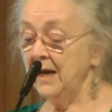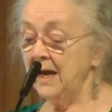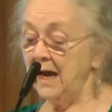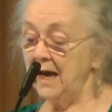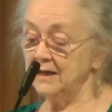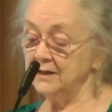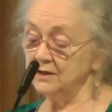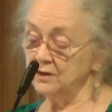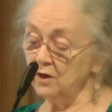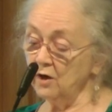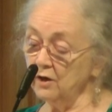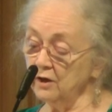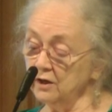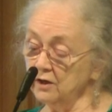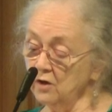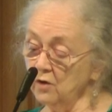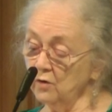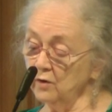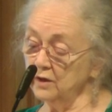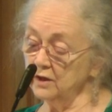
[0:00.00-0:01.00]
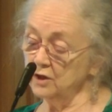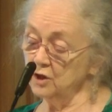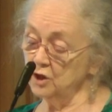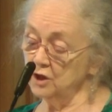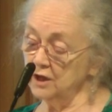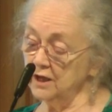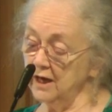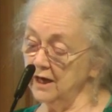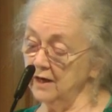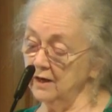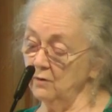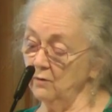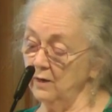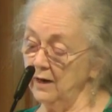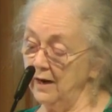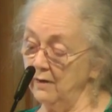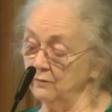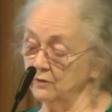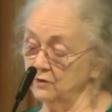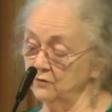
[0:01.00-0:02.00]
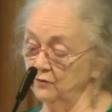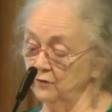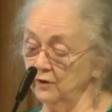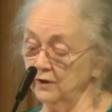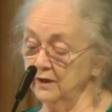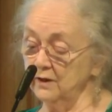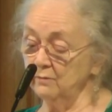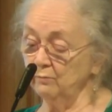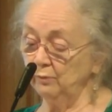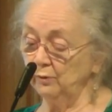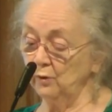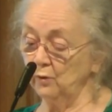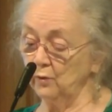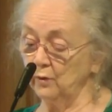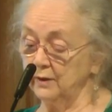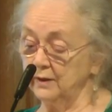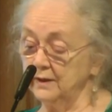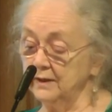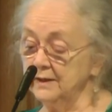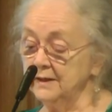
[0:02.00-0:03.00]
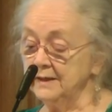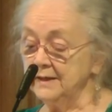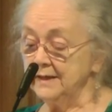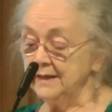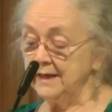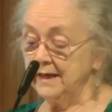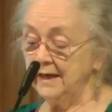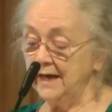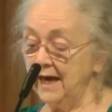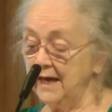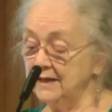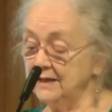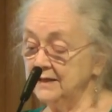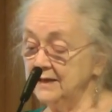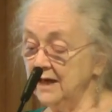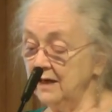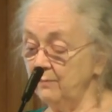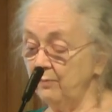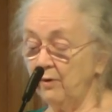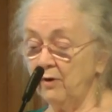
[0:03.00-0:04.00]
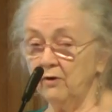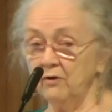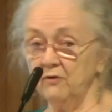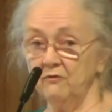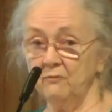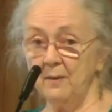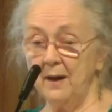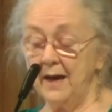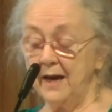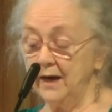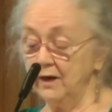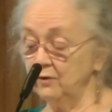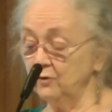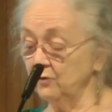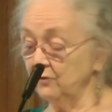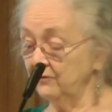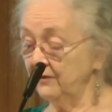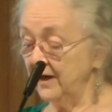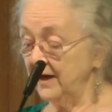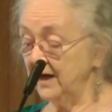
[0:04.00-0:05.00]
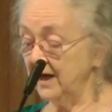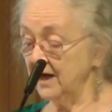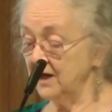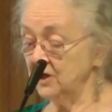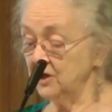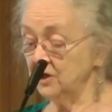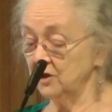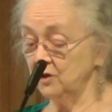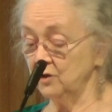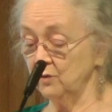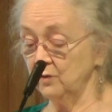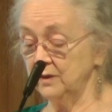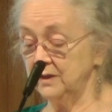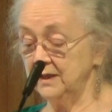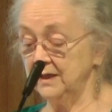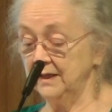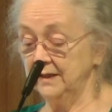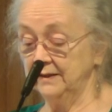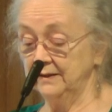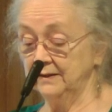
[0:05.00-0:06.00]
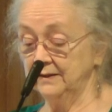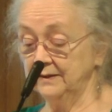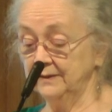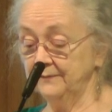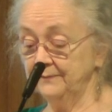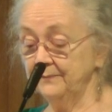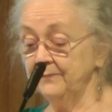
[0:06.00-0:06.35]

I started going to GA when I was fully employed and had to take part of my annual vacation to attend.